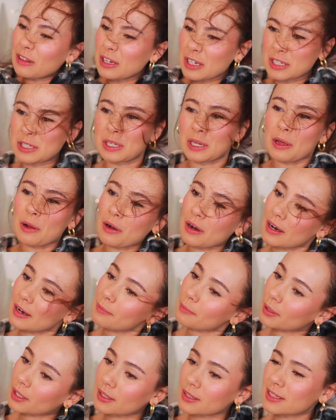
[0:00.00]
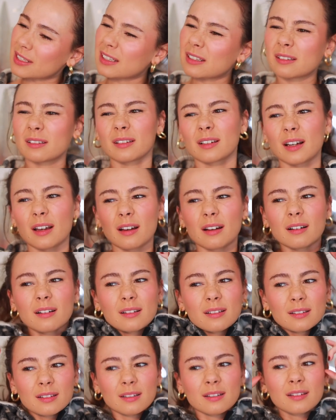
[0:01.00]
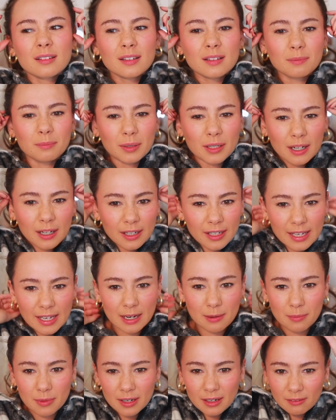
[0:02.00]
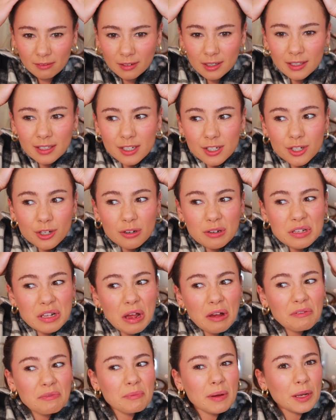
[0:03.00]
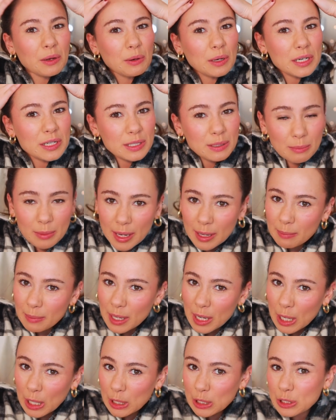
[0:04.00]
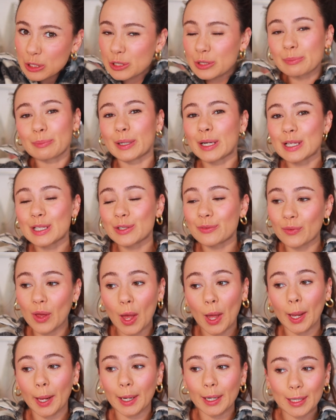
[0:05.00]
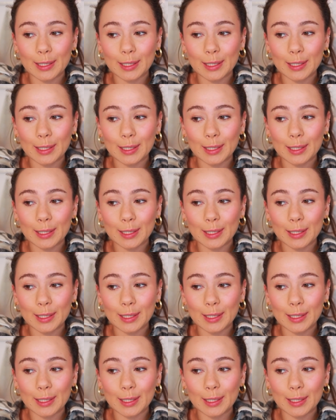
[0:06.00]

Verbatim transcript: looks cuter in person, you know, but on camera it really shows off my crazy baby hairs, but it's fine.